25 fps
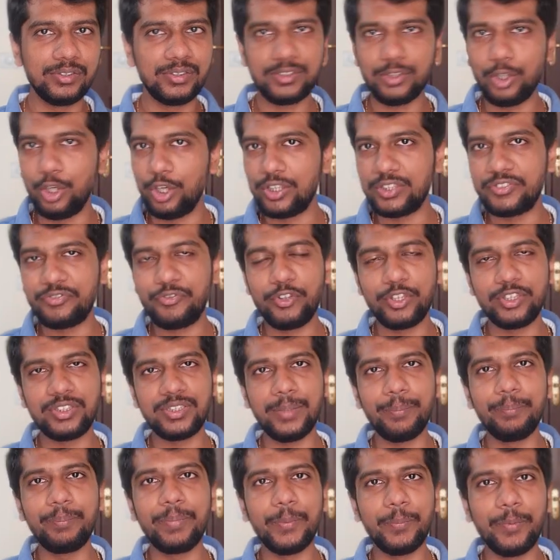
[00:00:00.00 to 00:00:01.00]
or for
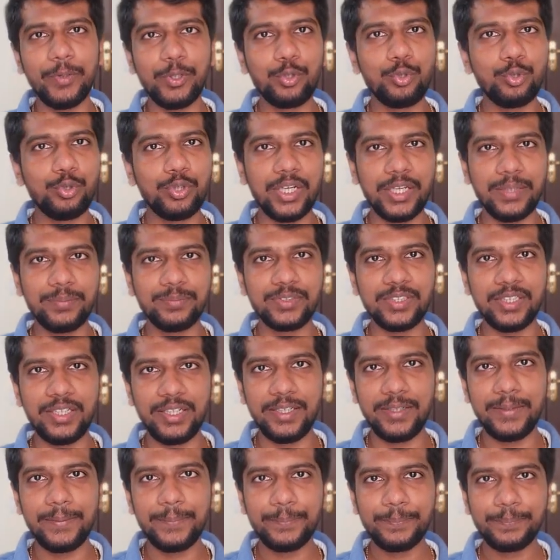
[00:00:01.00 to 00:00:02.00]
some people 2 times a
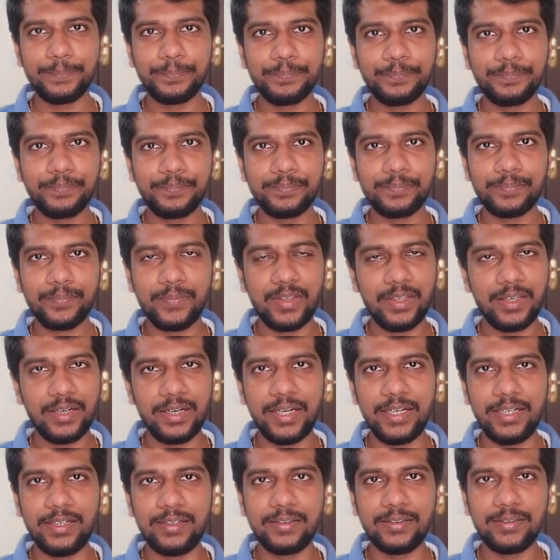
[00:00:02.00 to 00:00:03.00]
day,
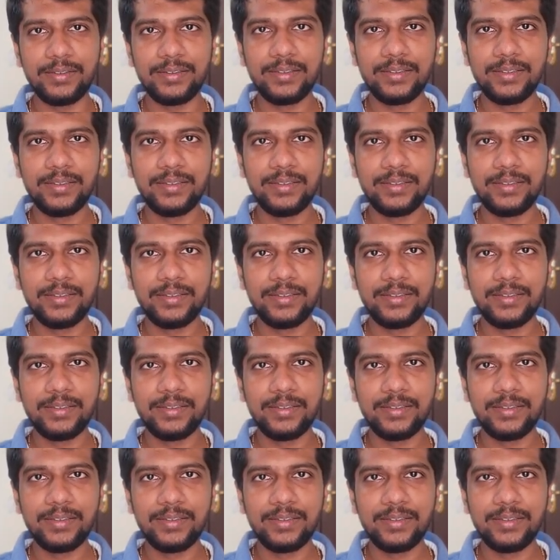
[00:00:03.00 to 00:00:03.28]
right?